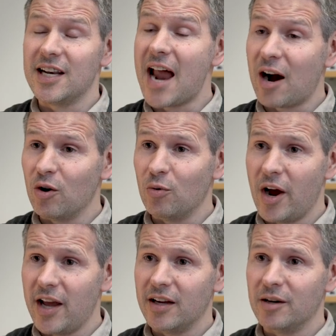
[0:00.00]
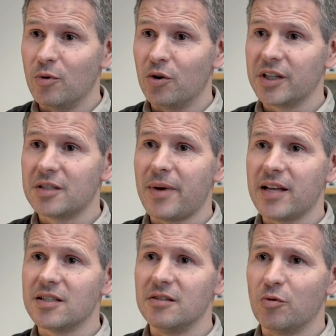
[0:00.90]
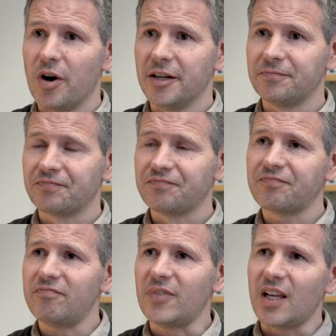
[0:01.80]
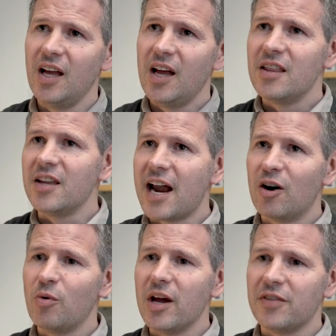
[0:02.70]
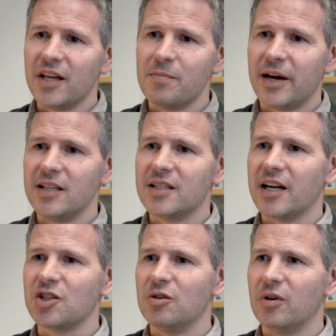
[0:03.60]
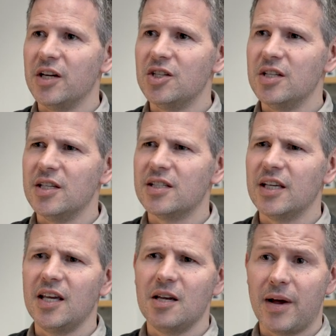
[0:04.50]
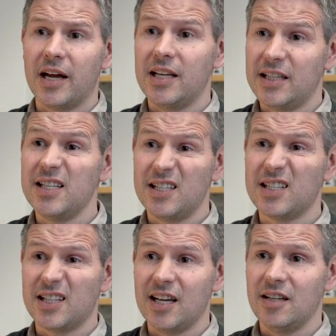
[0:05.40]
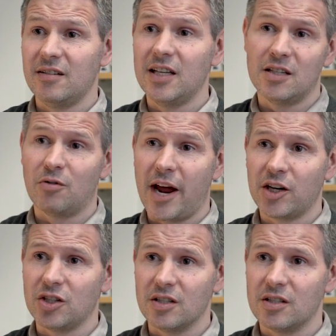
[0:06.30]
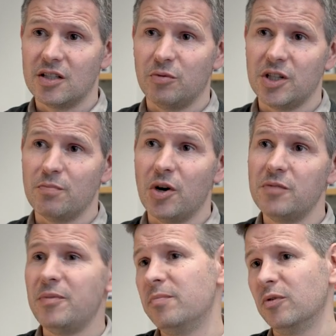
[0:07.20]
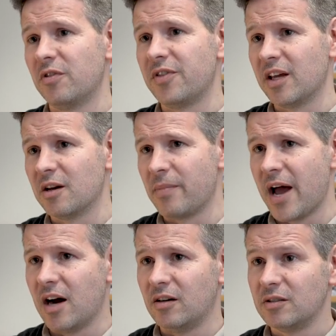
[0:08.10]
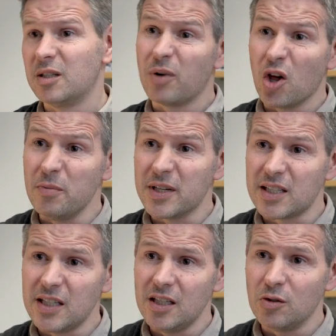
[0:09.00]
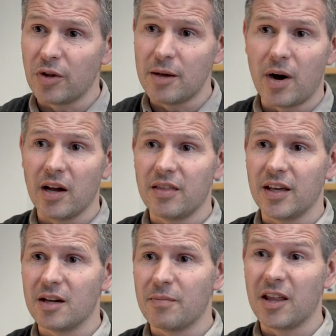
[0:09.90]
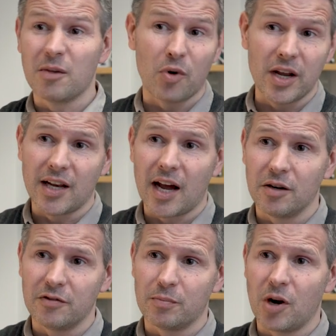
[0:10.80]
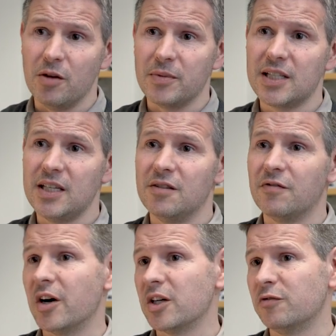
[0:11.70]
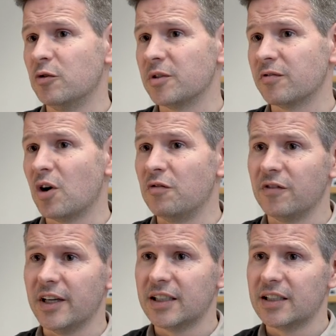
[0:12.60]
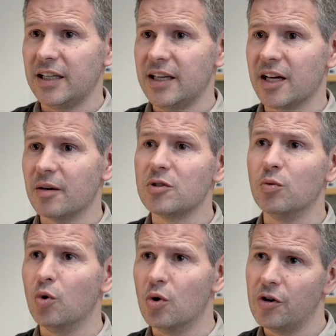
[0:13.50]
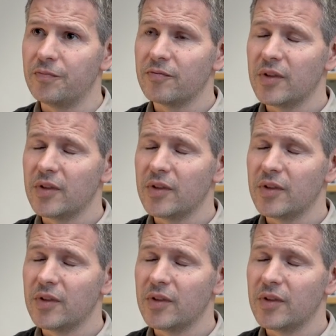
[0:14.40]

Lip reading: a narrow way and a more expansive way. The narrow way of thinking about international relations is thinking about it as interstate interactions, to which most people think about diplomacy, or they might think about the breakdown of diplomacy in various forms of conflict leading up to war.